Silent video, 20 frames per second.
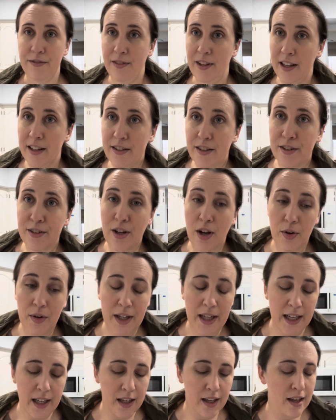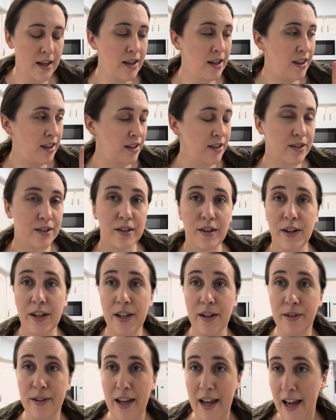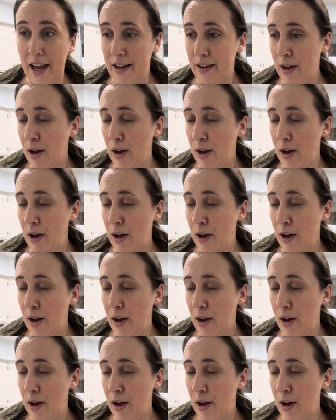Things are going okay.